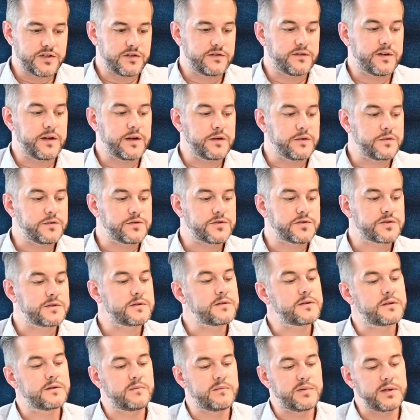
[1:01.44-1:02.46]
of those
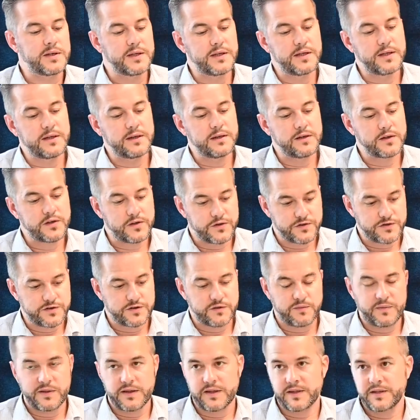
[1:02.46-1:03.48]
can be
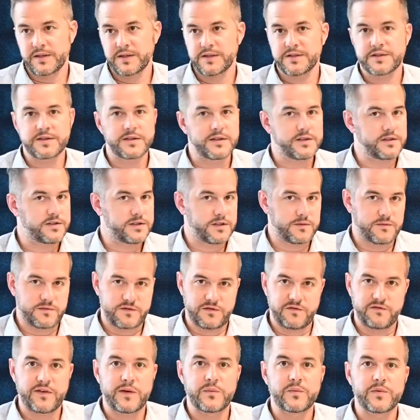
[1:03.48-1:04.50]
customized in terms
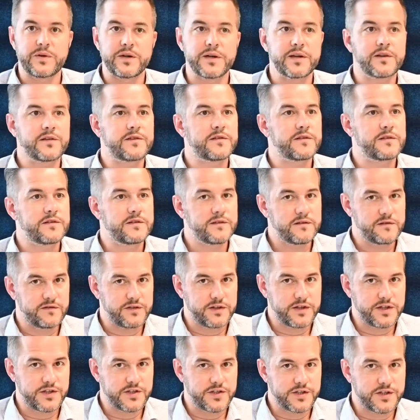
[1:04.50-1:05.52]
of fabrics,
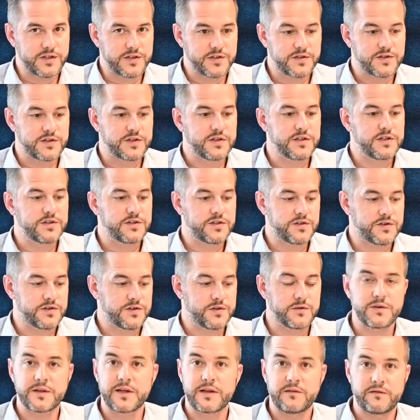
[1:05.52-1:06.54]
finishes to
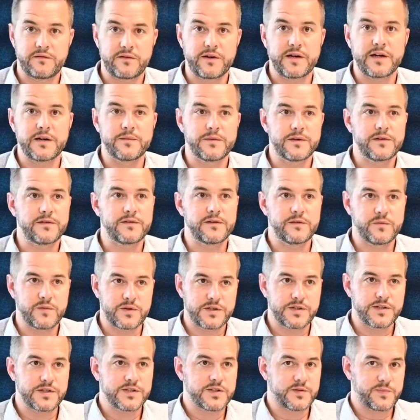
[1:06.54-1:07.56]
suit the environment in
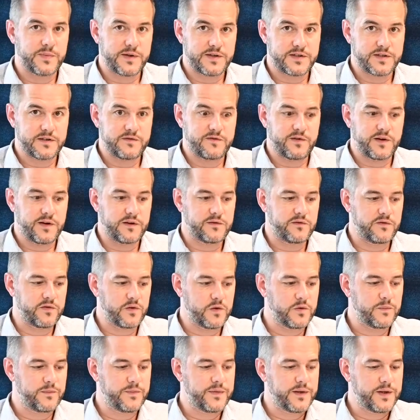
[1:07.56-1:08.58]
which it's specified
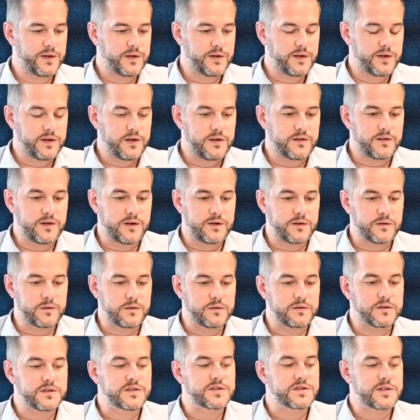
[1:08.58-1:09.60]
for. So
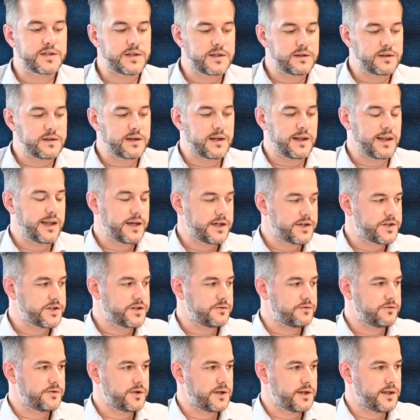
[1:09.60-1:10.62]
the Scene
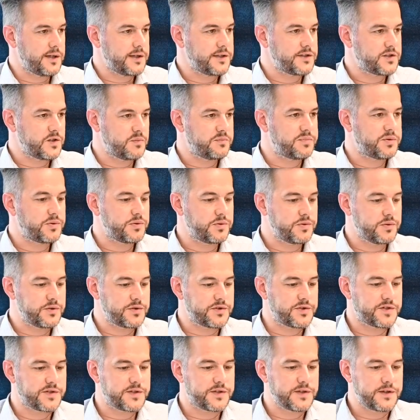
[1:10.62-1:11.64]
collection really
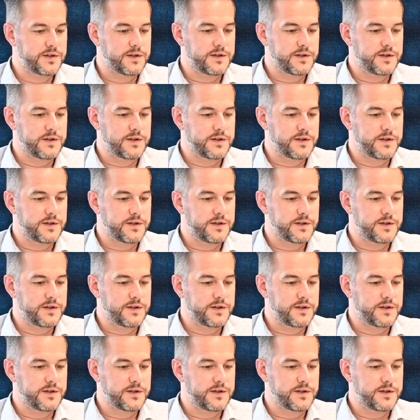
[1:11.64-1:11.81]
supports